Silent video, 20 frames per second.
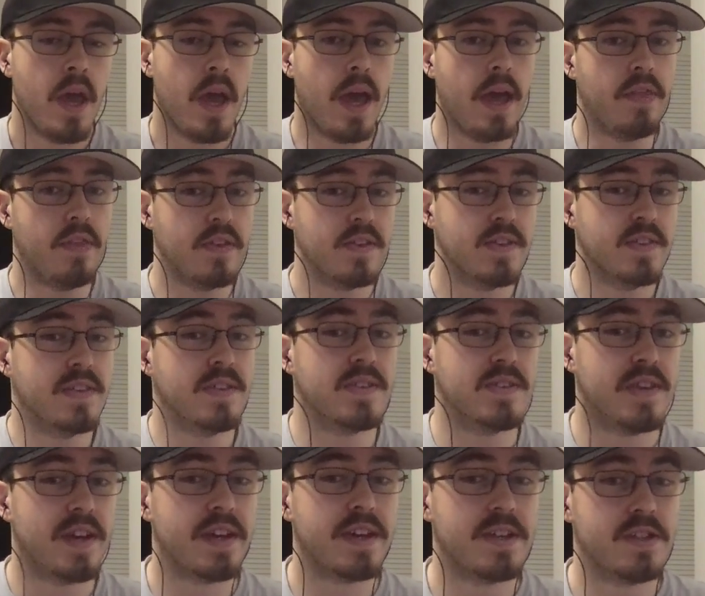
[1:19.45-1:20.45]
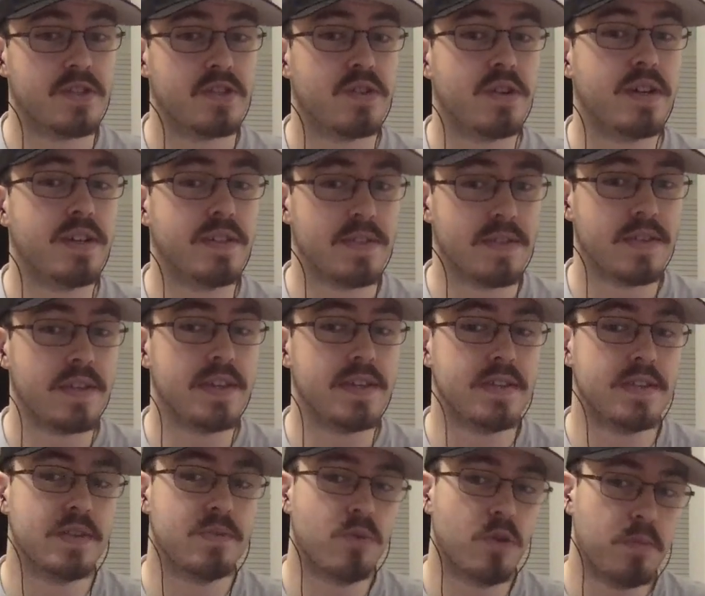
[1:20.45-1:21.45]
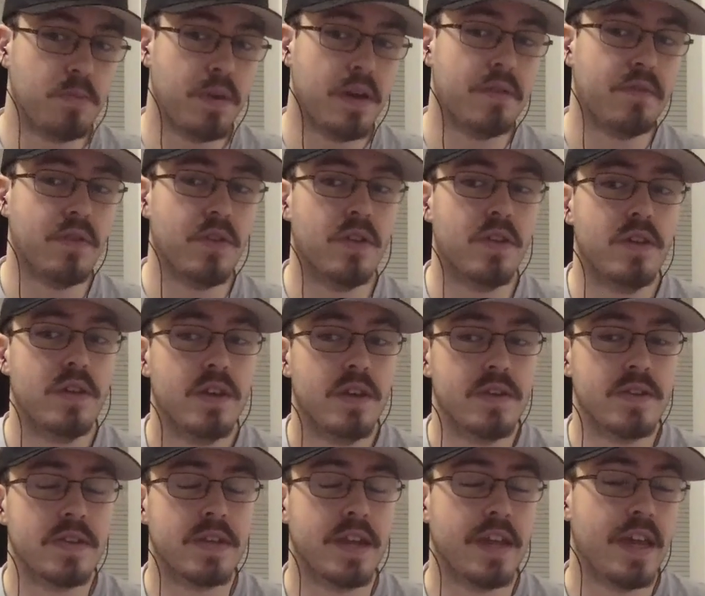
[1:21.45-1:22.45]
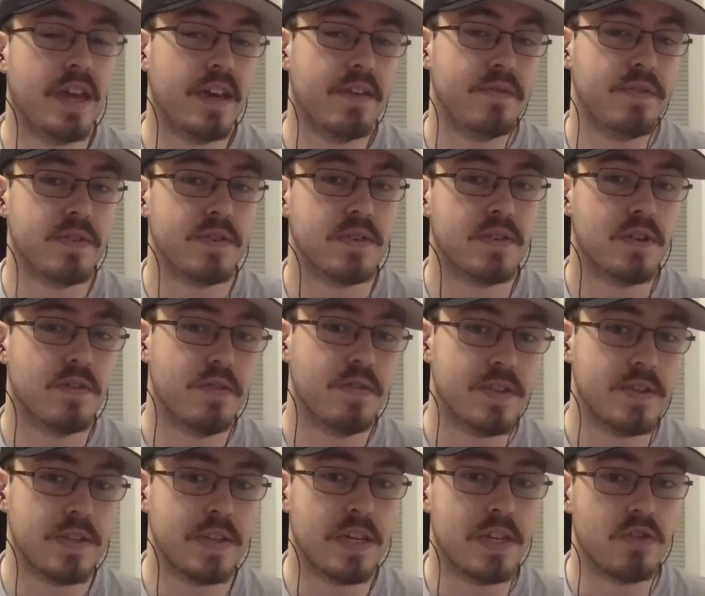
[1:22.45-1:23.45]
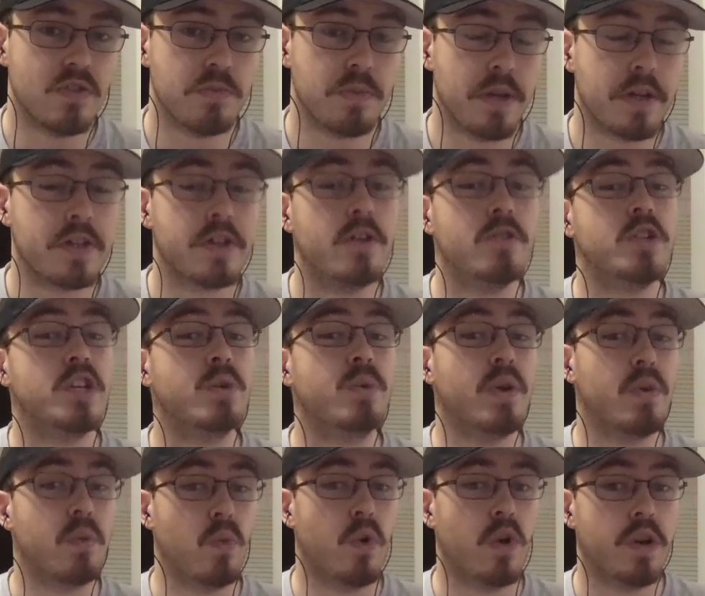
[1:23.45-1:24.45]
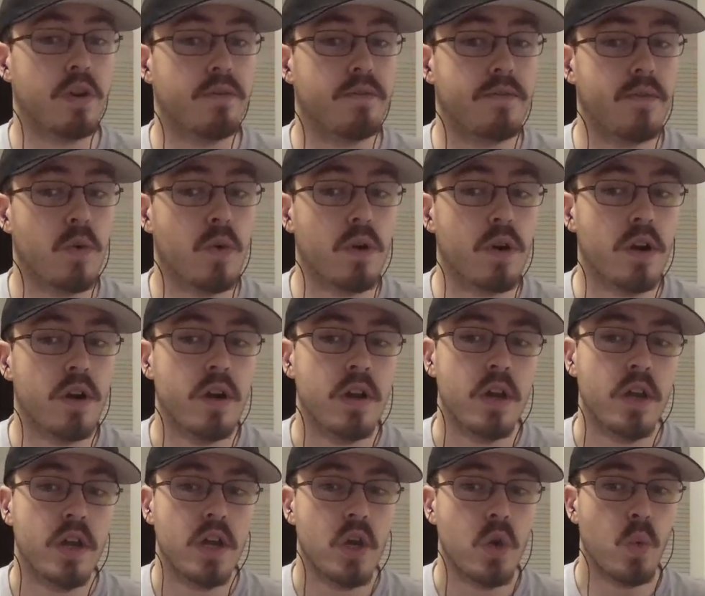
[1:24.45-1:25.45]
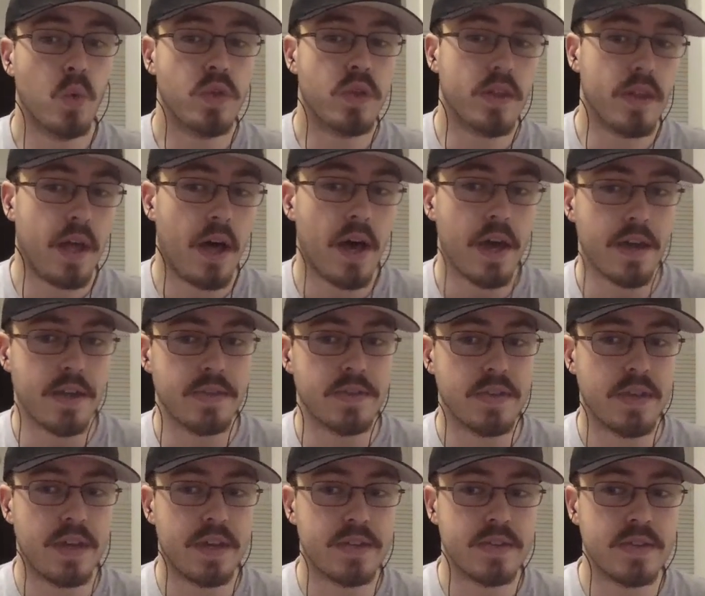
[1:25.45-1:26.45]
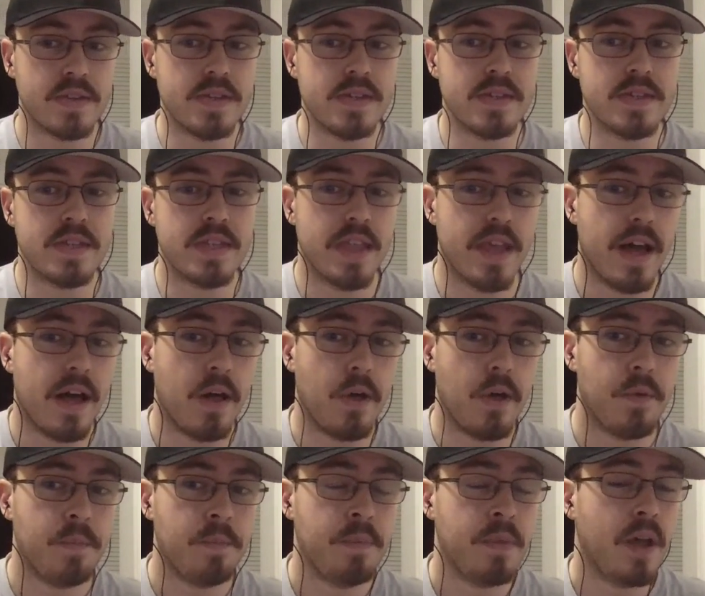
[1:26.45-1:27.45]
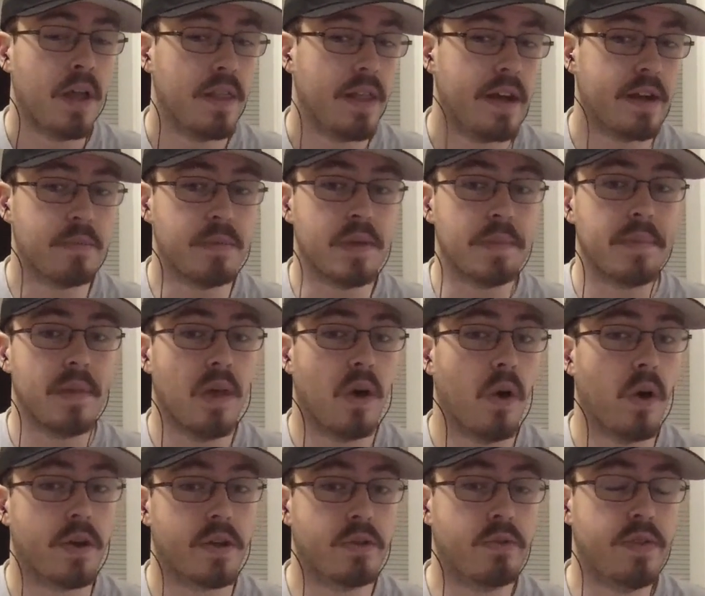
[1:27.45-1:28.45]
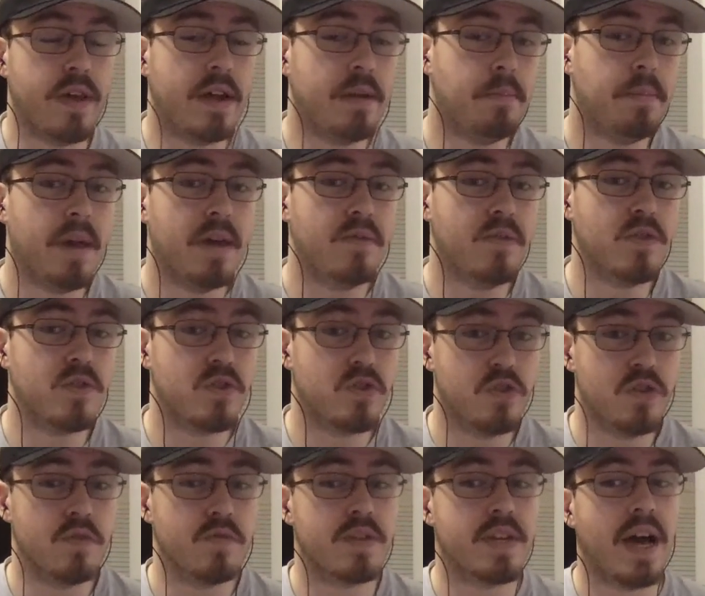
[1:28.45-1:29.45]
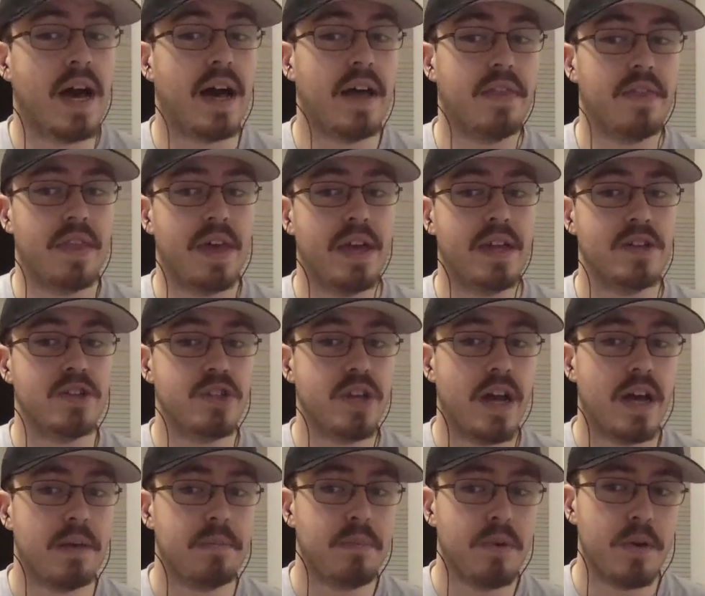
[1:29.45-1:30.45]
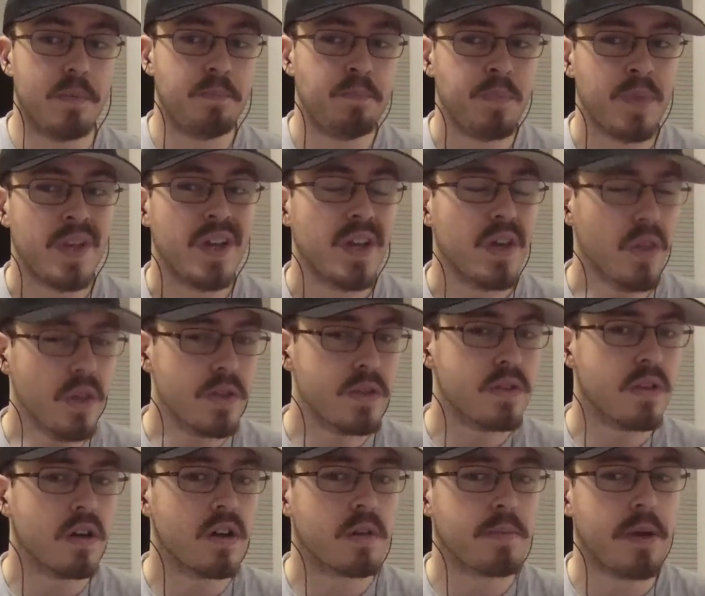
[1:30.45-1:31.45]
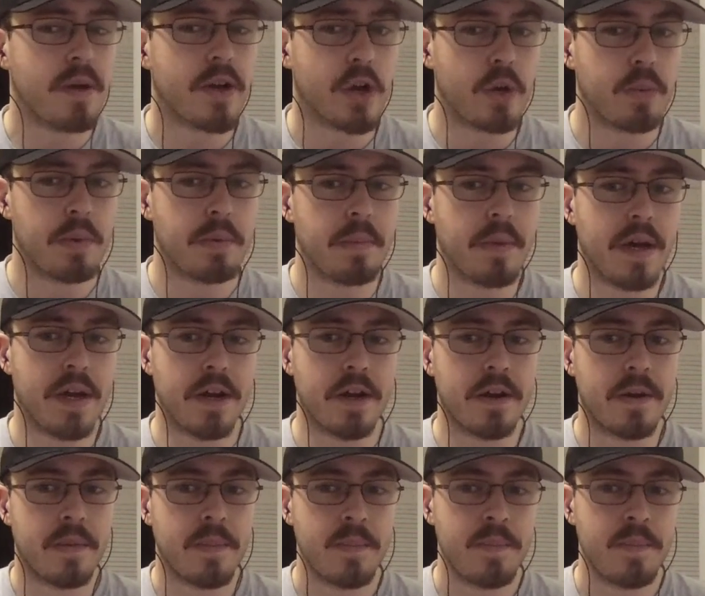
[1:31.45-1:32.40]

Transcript: And this is the second straight season where Bevell is going to have to serve as the interim head coach. He went 1-4 with the Lions last season. Now, a lot of people argue that Bevell should have gotten that job, but let's talk about Urban Meyer.